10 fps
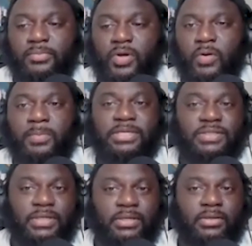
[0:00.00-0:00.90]

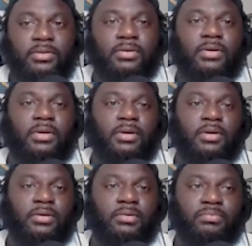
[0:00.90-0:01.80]
obesity
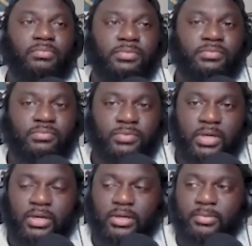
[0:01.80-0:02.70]

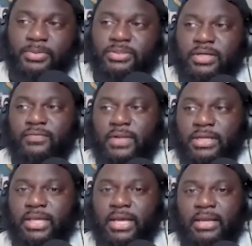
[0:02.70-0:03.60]
and stuff
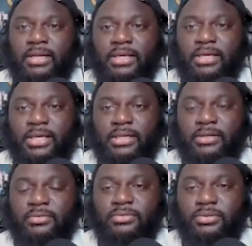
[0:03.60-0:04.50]
like that, it can